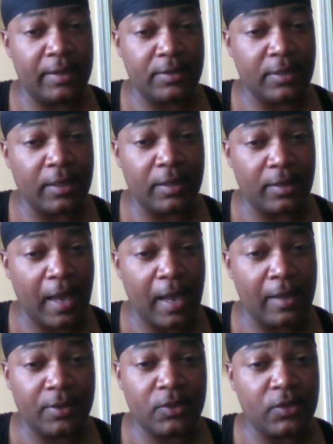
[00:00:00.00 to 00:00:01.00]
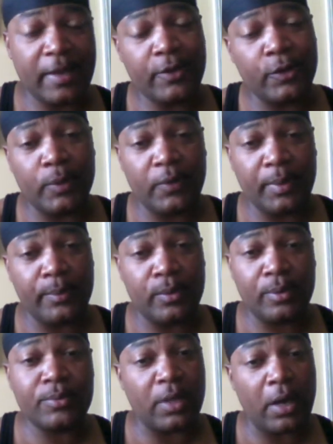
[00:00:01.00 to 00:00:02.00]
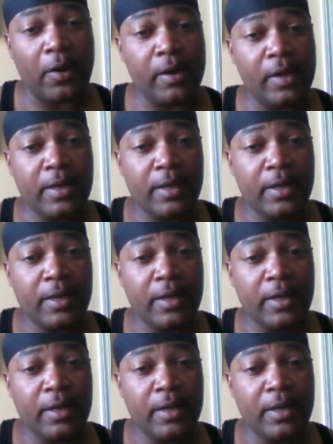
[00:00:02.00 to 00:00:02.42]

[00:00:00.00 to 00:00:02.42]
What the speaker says: and take a dive. He's not doing it, people. I'm sorry.